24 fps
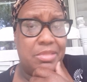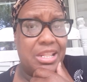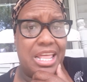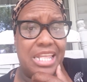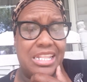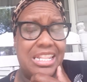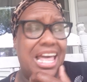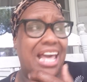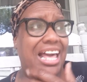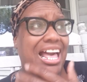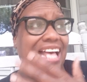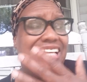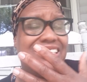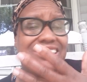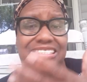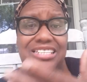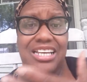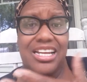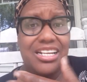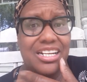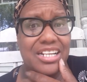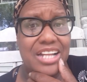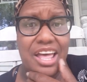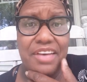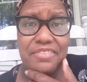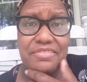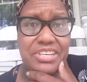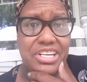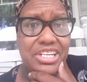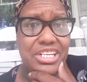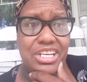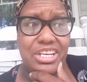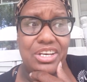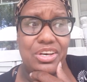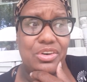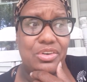like I said in that
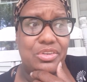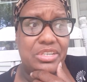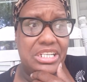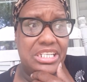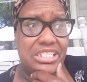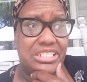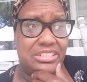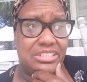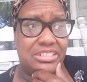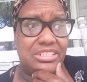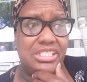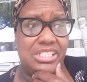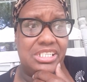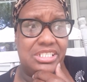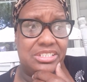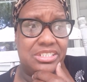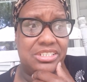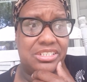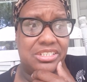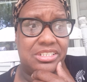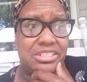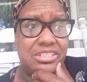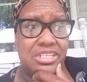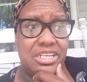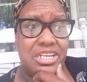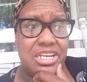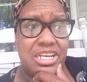video, it's, it's,